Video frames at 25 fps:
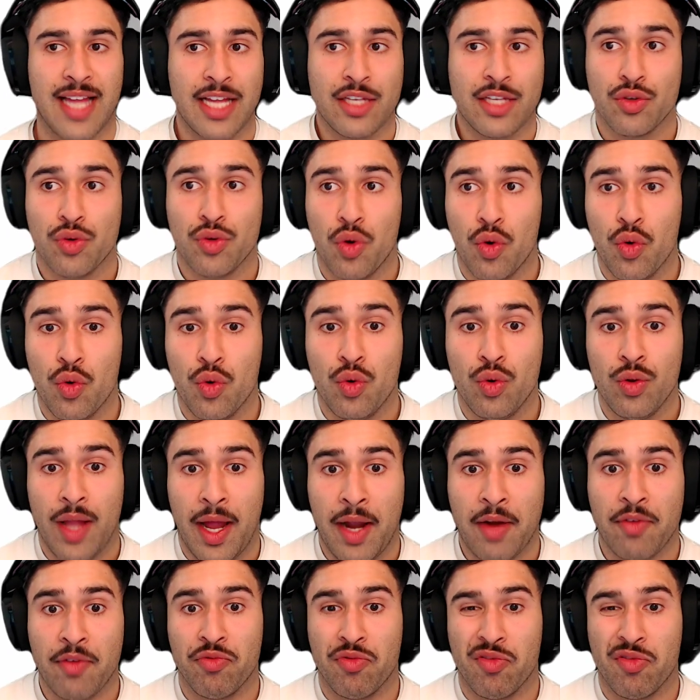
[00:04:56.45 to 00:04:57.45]
That's
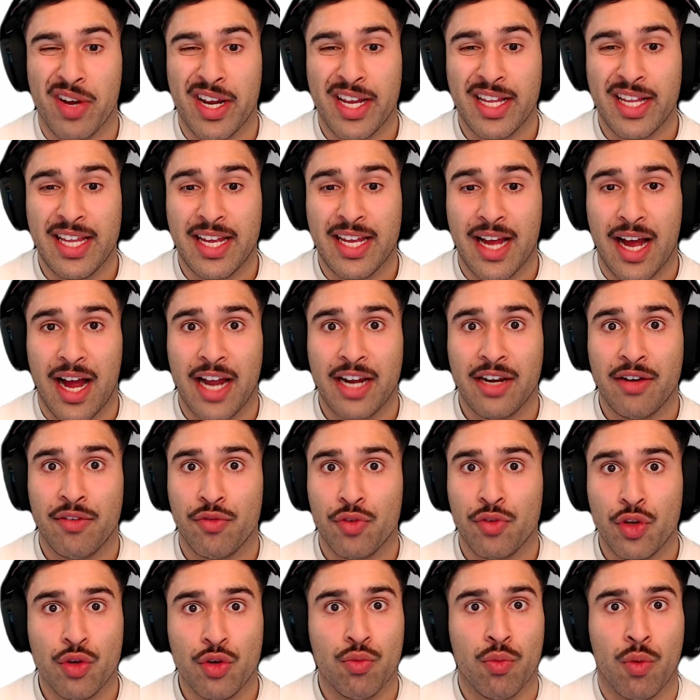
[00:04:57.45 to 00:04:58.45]
all I really kind
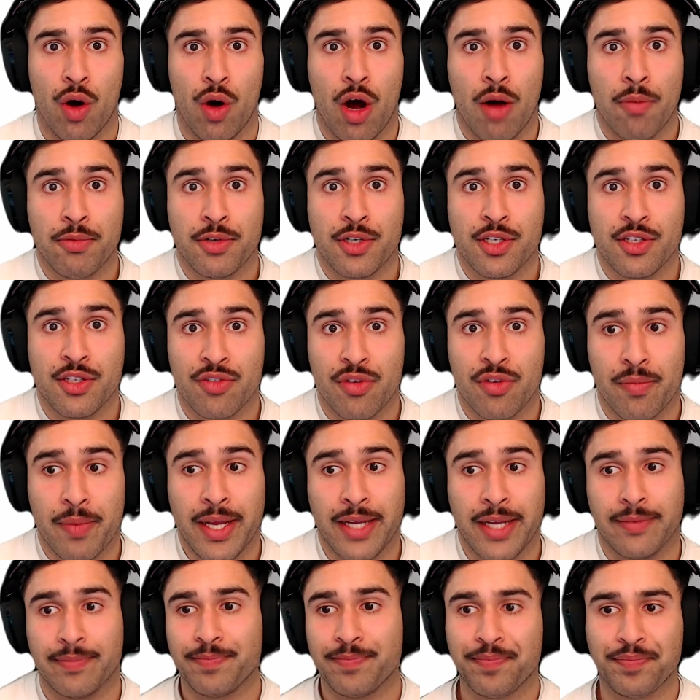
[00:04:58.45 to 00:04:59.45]
of knew were options for
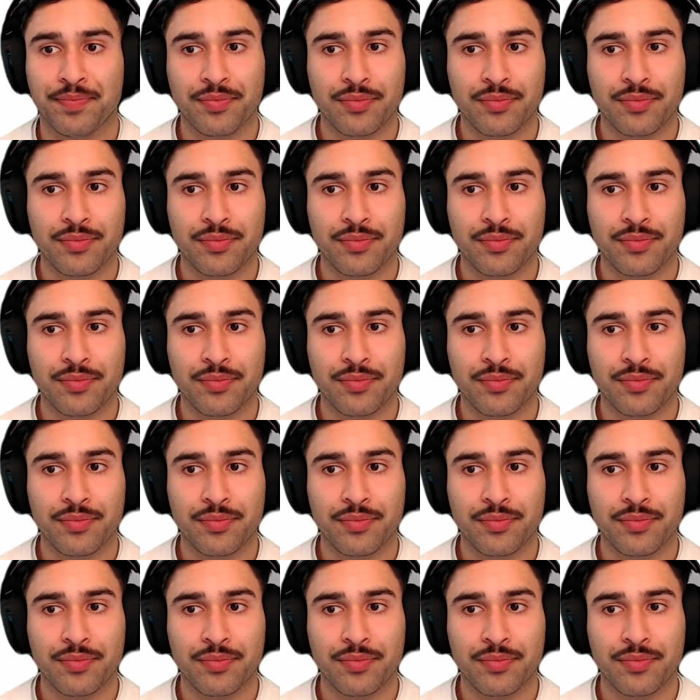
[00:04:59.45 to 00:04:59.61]
me.